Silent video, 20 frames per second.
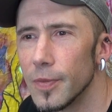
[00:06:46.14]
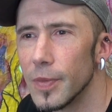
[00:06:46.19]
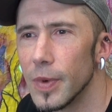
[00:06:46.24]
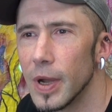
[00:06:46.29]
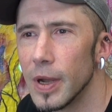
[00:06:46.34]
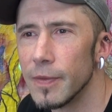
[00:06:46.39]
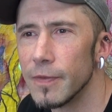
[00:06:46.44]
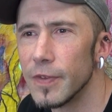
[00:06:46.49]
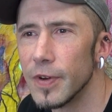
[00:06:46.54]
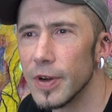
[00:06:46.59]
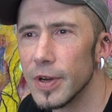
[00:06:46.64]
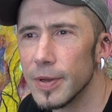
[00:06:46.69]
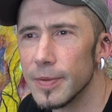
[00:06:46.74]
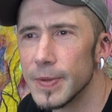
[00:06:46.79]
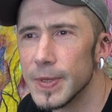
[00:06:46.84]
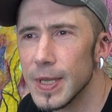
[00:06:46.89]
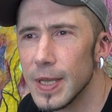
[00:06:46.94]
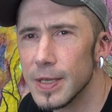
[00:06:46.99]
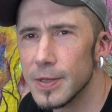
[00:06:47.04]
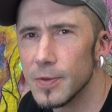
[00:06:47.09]
I'm very
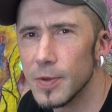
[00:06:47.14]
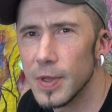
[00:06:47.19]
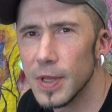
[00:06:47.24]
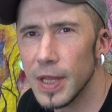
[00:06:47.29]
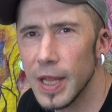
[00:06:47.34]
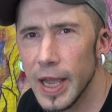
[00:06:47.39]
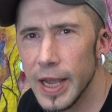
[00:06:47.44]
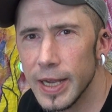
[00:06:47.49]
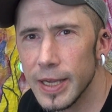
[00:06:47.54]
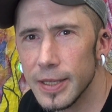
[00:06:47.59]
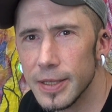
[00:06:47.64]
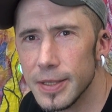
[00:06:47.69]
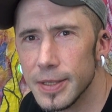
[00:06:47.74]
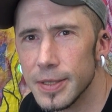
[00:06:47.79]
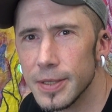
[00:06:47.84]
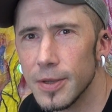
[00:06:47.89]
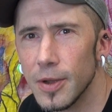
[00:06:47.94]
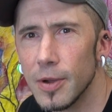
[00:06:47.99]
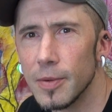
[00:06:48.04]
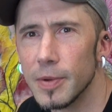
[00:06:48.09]
obsessed with light,
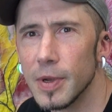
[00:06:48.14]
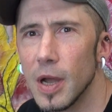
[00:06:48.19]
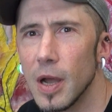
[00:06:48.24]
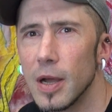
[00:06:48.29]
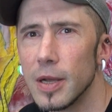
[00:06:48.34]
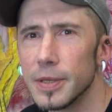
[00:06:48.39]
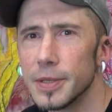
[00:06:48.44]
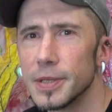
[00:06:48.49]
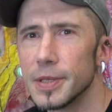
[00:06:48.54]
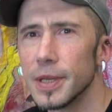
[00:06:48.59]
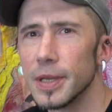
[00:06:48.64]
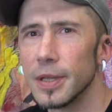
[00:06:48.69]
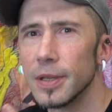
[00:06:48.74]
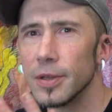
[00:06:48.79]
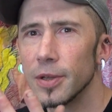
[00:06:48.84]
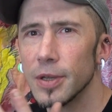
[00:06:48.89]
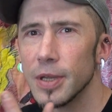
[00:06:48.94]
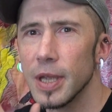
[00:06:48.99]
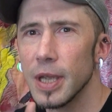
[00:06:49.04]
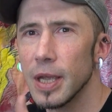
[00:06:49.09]
so I'm constantly
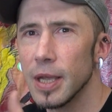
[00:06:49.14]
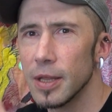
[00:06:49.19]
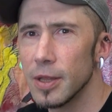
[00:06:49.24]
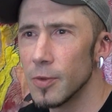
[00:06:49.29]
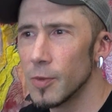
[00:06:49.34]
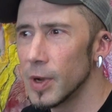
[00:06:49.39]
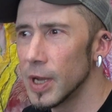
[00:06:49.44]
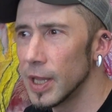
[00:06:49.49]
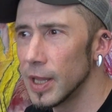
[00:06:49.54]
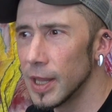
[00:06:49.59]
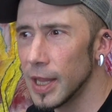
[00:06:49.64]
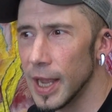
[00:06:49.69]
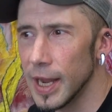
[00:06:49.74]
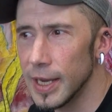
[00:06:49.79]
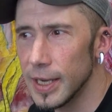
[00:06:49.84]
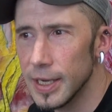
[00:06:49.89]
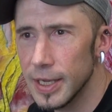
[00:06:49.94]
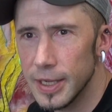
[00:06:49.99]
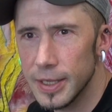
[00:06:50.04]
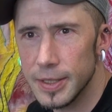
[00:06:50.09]
looking at the way light
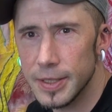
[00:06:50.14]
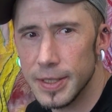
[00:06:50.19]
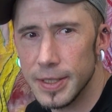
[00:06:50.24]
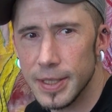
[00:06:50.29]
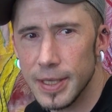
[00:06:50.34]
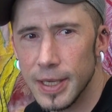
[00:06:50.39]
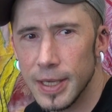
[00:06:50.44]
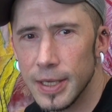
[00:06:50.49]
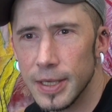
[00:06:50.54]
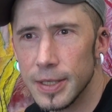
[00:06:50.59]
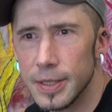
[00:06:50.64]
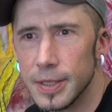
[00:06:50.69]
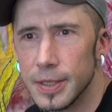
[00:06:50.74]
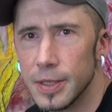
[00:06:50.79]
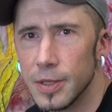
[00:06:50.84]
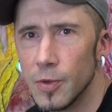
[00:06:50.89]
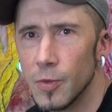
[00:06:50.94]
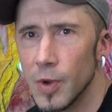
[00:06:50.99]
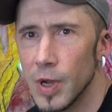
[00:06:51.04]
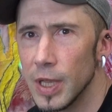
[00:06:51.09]
hits things and
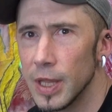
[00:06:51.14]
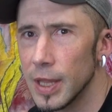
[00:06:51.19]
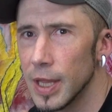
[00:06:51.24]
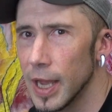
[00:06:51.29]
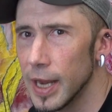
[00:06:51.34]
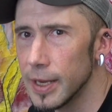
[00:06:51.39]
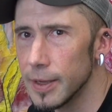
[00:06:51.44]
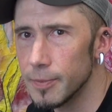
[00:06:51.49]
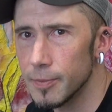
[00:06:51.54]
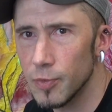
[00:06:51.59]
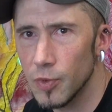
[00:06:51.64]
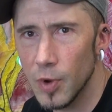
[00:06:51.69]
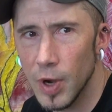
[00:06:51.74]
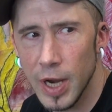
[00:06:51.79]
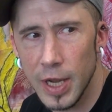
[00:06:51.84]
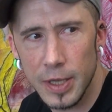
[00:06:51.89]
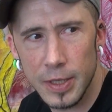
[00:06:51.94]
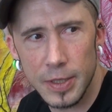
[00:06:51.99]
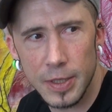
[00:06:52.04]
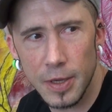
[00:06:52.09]
the way light
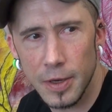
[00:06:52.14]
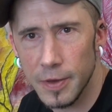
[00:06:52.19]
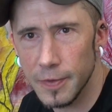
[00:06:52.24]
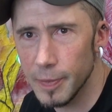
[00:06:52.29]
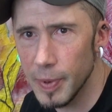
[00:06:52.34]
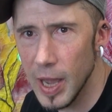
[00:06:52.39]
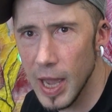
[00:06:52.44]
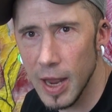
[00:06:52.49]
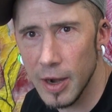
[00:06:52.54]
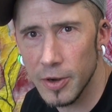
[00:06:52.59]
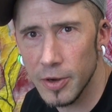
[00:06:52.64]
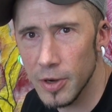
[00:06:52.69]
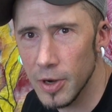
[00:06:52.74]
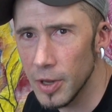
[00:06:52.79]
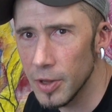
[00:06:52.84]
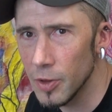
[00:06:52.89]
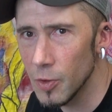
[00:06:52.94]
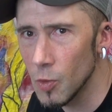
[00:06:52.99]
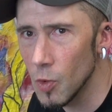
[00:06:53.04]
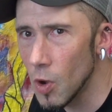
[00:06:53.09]
breaks on the pattern on
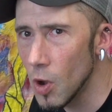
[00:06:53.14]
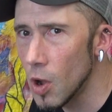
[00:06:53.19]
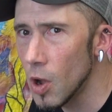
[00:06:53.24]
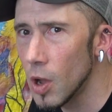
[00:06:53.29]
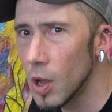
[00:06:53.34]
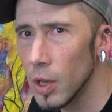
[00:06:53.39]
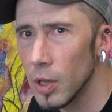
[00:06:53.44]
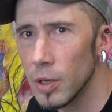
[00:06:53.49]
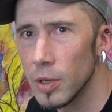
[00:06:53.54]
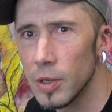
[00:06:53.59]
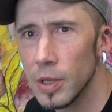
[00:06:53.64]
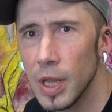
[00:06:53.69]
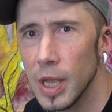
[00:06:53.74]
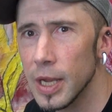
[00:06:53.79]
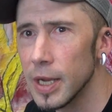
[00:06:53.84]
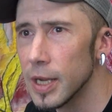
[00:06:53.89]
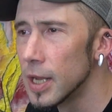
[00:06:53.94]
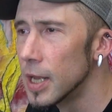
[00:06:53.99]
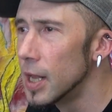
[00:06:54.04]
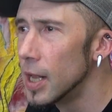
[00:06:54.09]
the wall, or
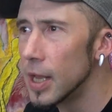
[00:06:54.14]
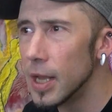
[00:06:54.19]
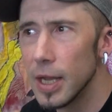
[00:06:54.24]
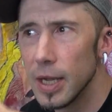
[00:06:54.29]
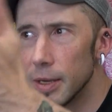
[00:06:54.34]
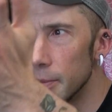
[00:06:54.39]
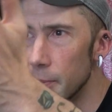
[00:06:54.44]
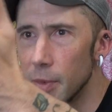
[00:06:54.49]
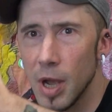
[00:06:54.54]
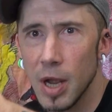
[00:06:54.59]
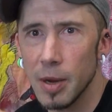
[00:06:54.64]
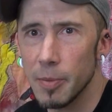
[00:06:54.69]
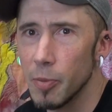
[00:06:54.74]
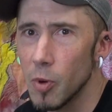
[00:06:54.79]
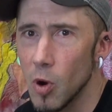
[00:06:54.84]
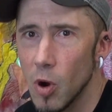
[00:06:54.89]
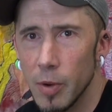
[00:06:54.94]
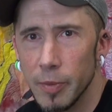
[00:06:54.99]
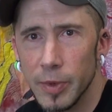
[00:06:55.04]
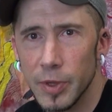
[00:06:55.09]
like in my
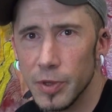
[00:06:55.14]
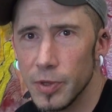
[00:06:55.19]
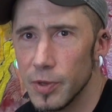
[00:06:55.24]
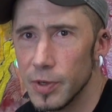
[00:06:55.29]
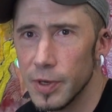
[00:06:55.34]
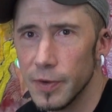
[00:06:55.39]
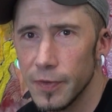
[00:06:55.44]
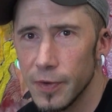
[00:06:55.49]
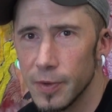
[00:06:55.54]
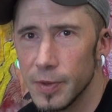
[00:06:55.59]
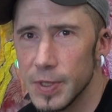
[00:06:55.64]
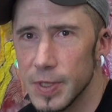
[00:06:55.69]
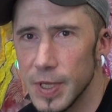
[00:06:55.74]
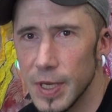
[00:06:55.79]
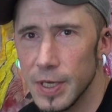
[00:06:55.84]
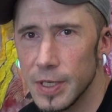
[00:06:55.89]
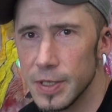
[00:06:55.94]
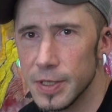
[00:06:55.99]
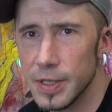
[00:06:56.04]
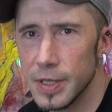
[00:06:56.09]
apartment through different
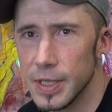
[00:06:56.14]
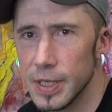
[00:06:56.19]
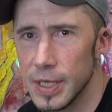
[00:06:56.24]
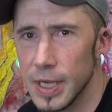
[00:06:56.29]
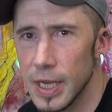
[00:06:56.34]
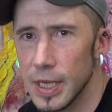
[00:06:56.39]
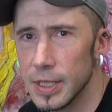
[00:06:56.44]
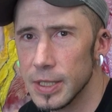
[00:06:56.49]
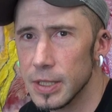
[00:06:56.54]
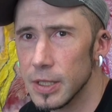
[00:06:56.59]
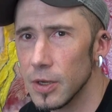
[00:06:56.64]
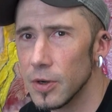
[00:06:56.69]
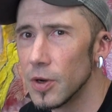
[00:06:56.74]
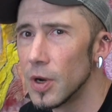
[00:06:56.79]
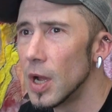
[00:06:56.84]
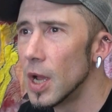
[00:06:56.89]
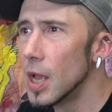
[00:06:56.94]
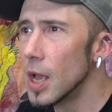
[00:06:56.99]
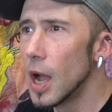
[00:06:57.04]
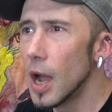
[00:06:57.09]
stages of the day. So
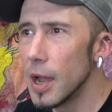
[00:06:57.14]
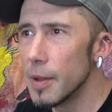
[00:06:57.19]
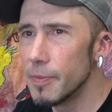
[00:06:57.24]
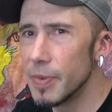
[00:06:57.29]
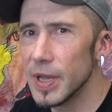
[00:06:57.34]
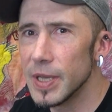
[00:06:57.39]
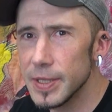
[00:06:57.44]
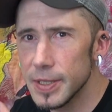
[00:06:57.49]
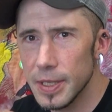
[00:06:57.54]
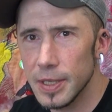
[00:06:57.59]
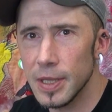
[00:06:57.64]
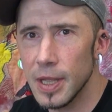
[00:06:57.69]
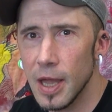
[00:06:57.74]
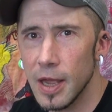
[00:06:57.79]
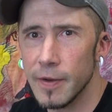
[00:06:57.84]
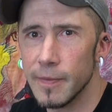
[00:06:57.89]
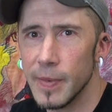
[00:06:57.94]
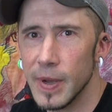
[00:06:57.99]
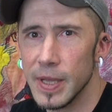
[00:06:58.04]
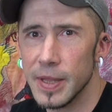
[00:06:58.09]
I base a lot
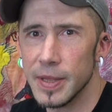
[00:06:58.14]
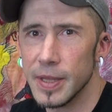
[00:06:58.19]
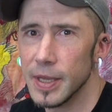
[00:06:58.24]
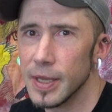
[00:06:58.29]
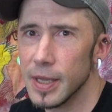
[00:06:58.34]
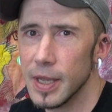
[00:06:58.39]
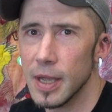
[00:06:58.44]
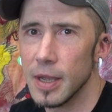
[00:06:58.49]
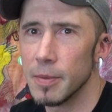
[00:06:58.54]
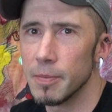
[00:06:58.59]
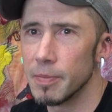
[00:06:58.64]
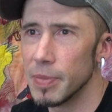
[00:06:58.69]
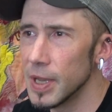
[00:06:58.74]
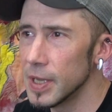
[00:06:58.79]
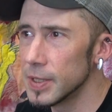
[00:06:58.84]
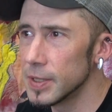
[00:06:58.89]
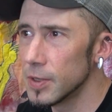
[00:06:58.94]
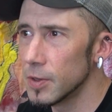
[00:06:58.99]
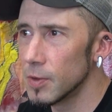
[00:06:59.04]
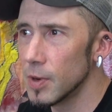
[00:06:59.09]
of my thinking
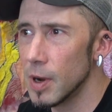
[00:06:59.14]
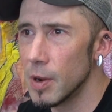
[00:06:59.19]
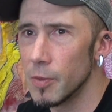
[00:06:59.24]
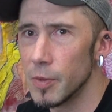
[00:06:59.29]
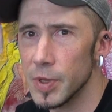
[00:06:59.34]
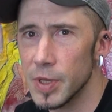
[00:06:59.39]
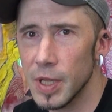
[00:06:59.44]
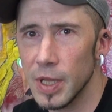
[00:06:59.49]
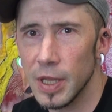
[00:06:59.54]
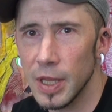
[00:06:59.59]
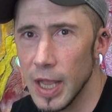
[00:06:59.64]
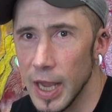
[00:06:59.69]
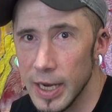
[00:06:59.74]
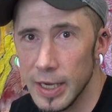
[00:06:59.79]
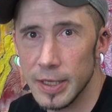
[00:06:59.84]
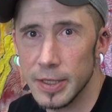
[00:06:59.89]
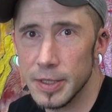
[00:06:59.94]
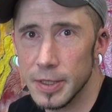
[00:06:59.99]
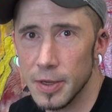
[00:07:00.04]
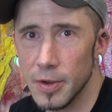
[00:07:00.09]
based around what the light
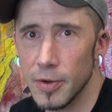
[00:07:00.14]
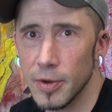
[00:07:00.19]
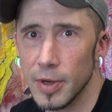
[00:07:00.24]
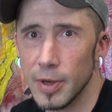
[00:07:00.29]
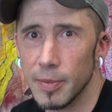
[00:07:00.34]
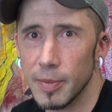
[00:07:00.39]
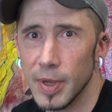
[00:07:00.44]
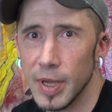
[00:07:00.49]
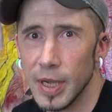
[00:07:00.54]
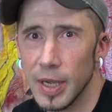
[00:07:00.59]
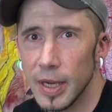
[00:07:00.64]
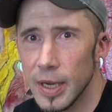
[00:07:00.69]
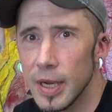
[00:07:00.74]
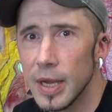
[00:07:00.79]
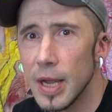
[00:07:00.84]
is going to be.